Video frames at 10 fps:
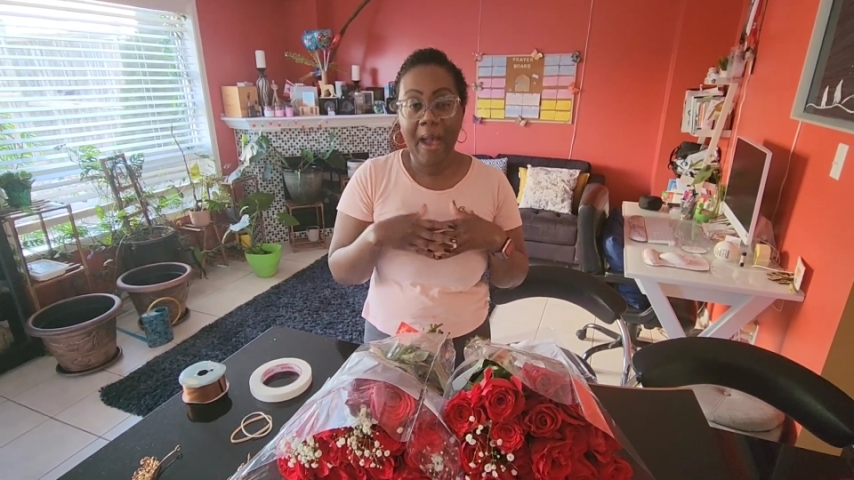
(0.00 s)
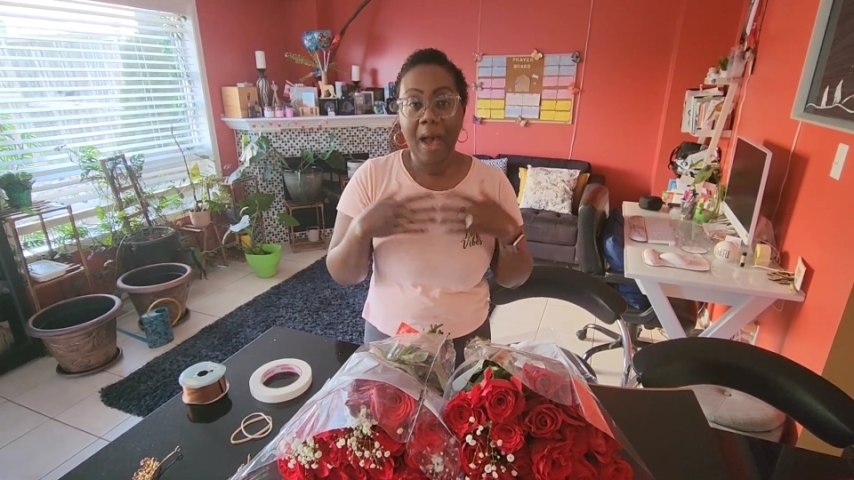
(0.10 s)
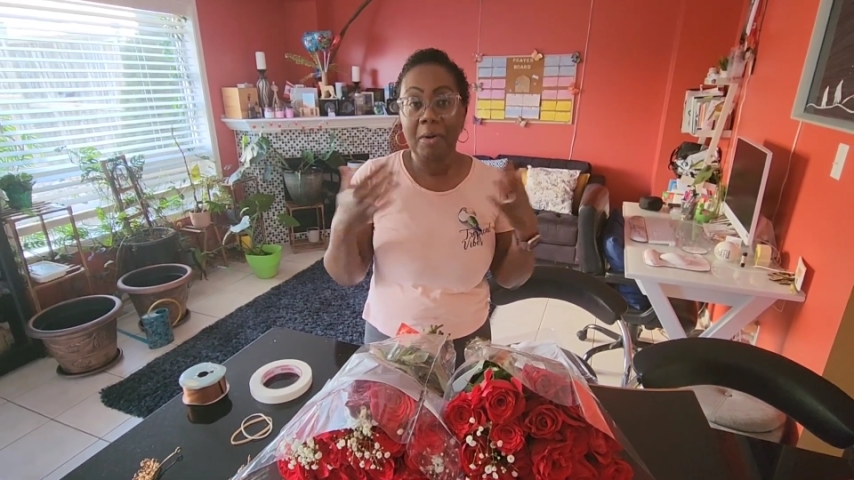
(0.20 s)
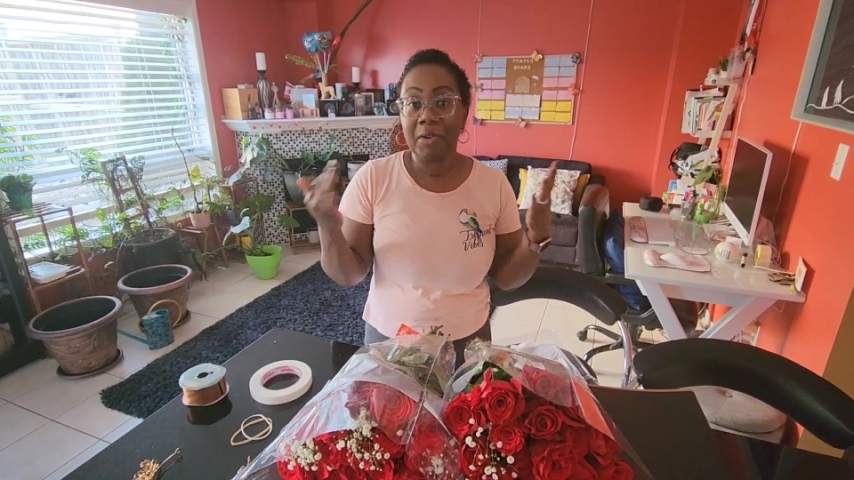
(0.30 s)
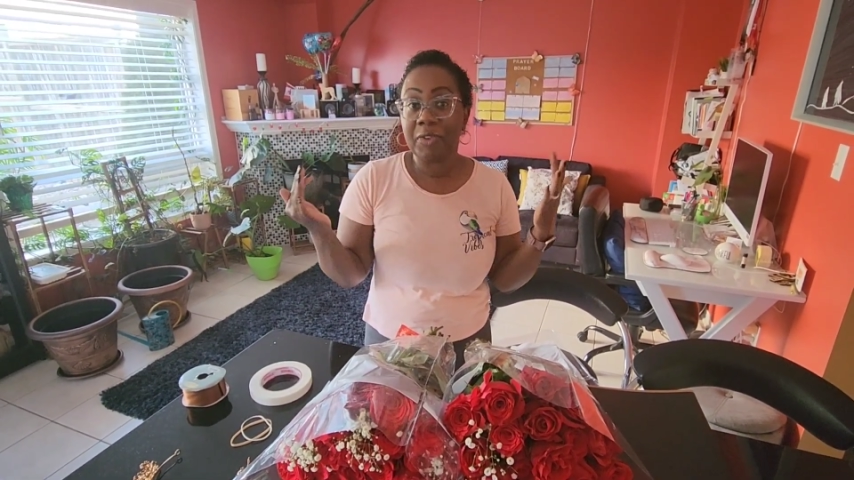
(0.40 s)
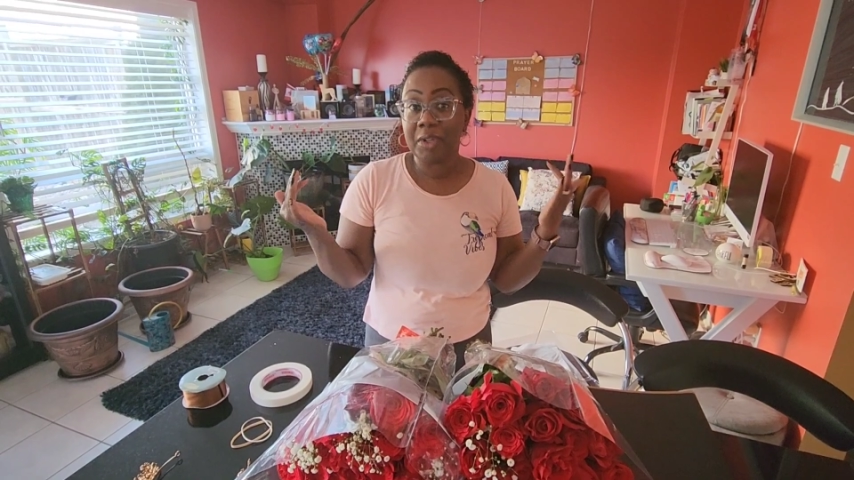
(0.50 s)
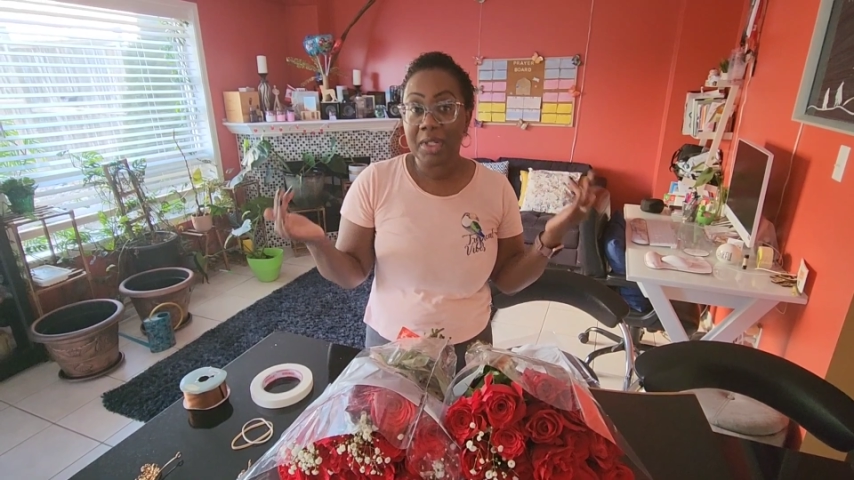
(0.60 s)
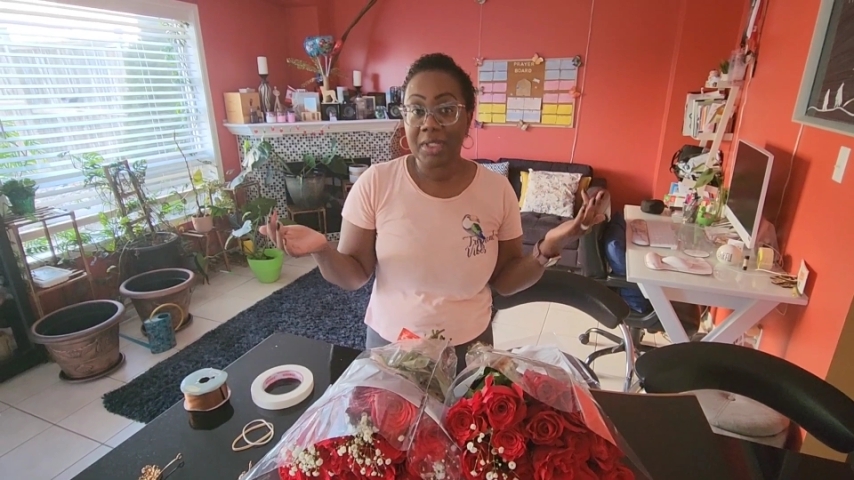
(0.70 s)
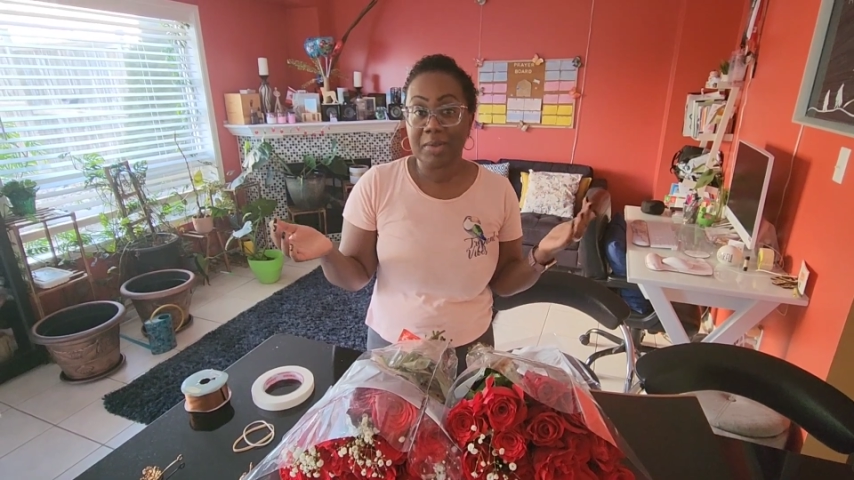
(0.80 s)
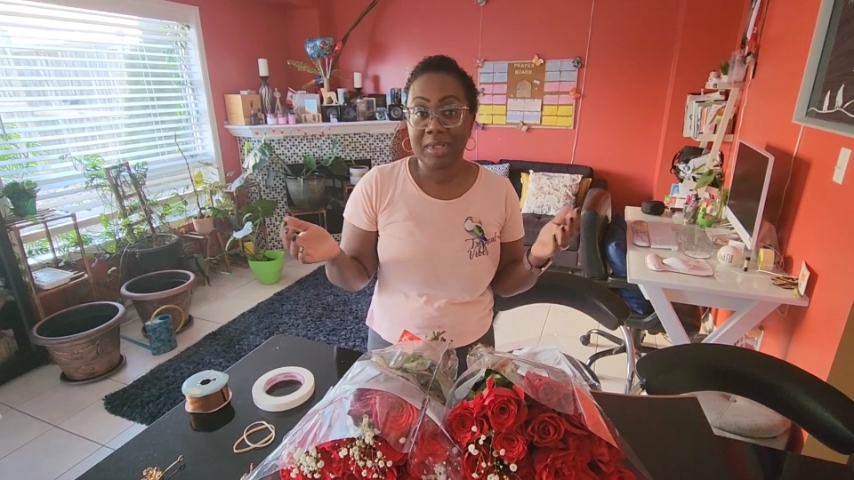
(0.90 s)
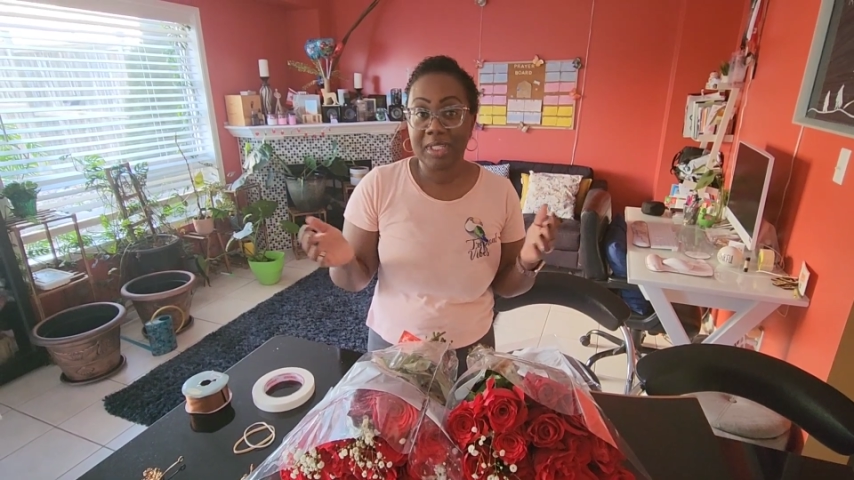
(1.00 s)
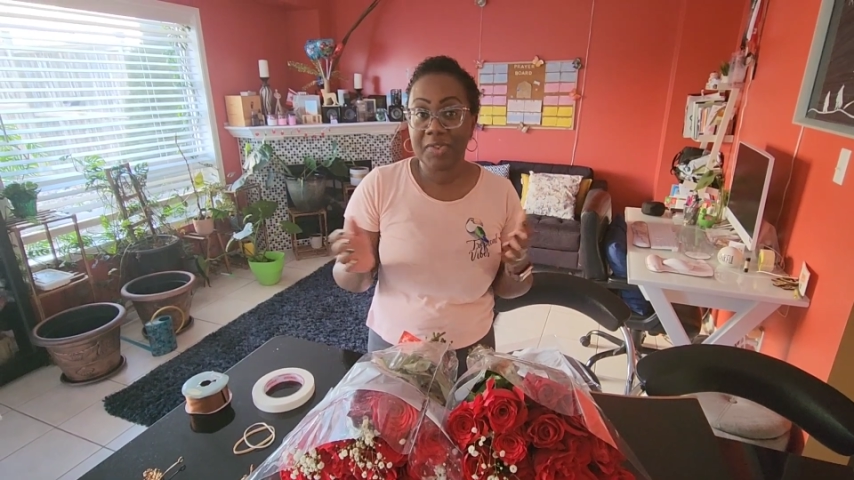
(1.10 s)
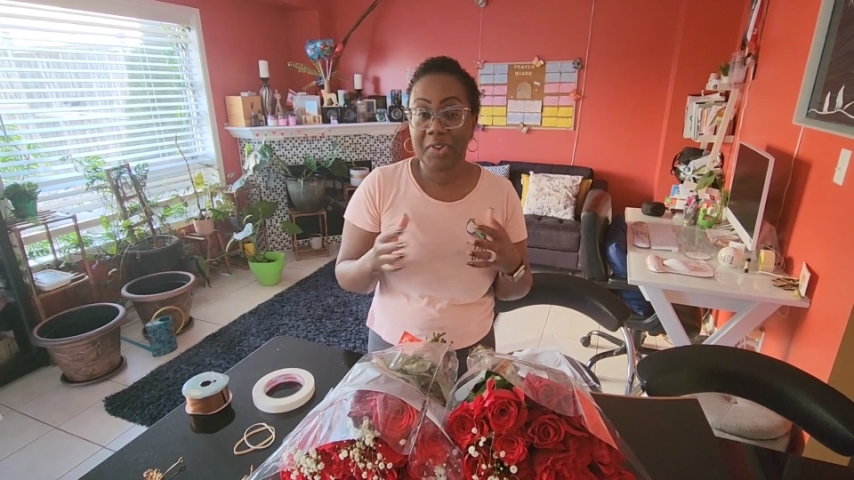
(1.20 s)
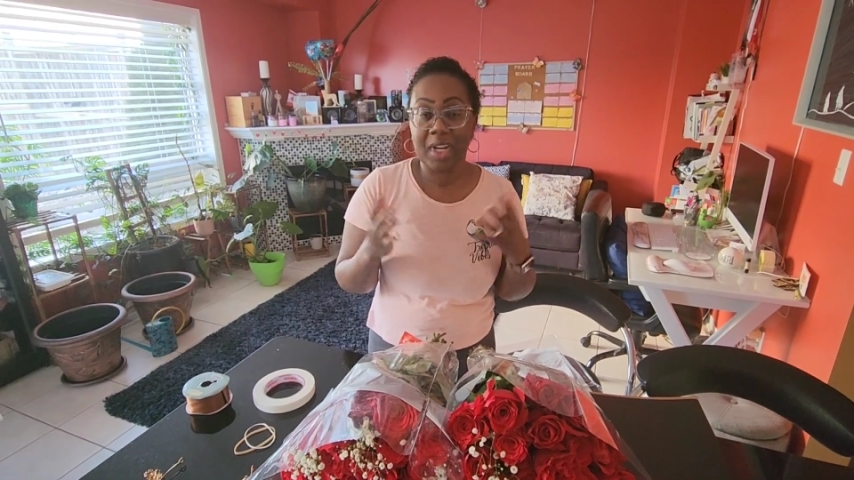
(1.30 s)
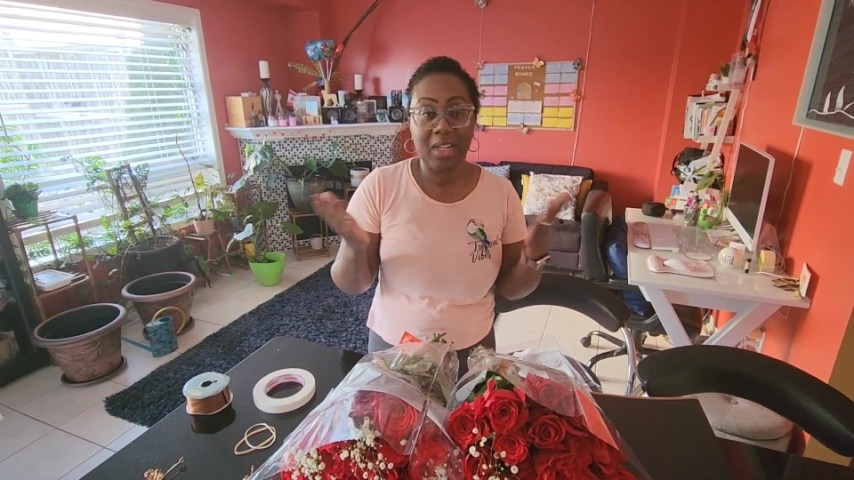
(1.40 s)
However, you could do this
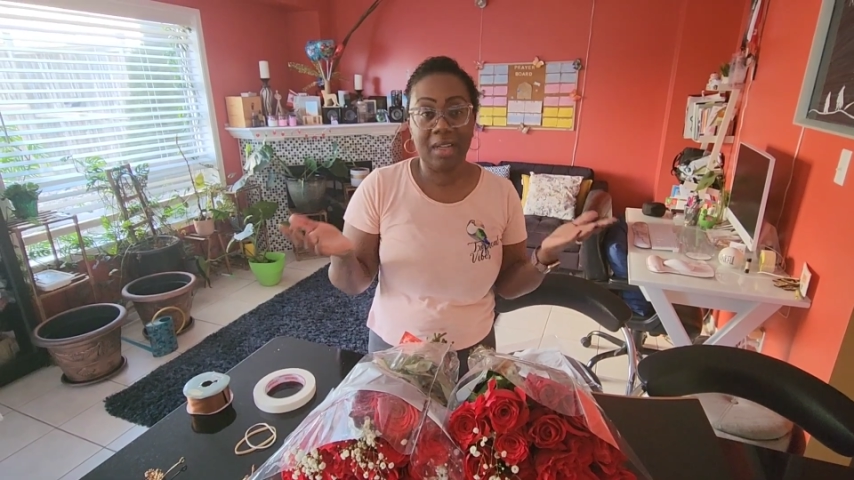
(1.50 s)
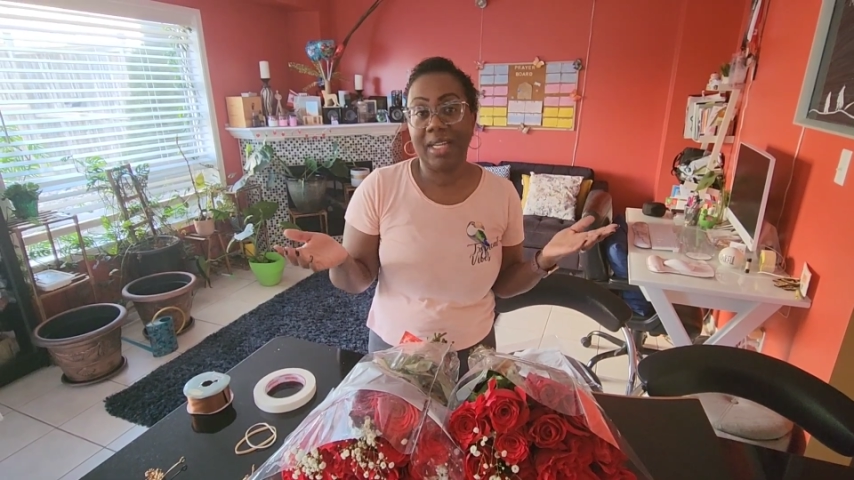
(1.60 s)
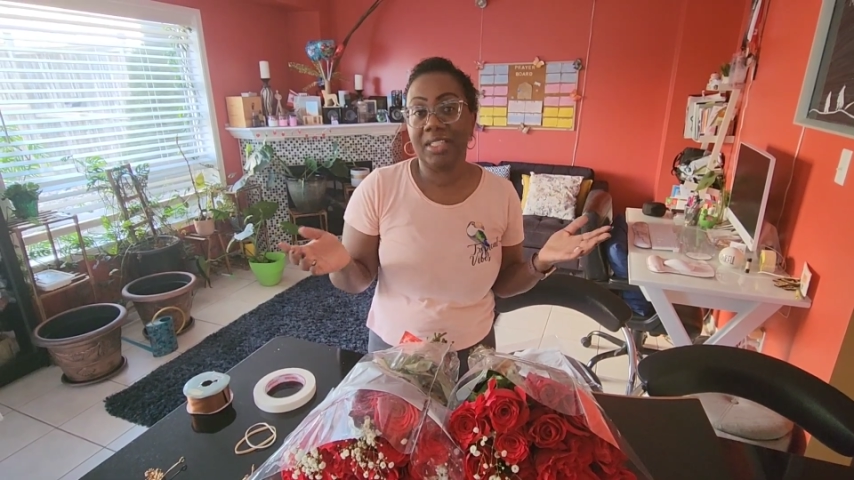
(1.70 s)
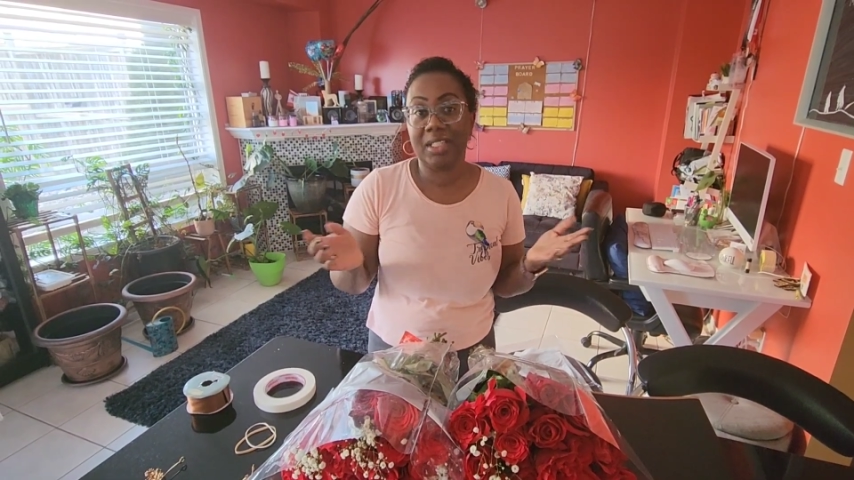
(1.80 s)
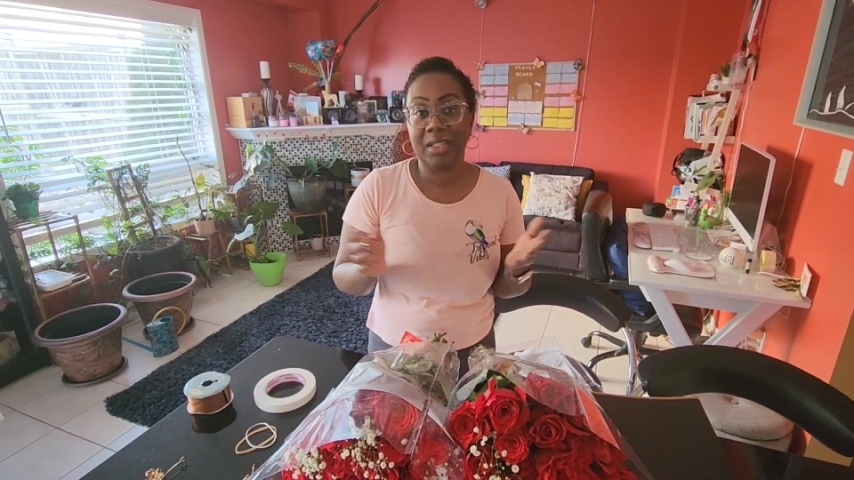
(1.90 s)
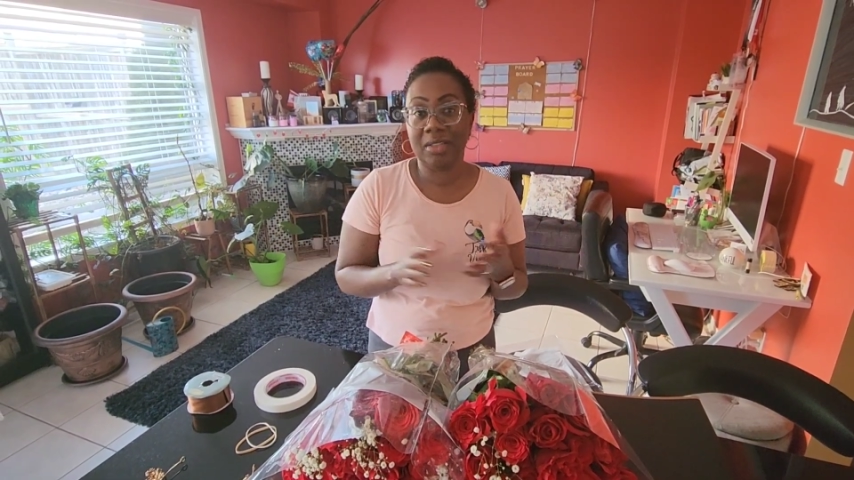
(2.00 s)
for any occasion.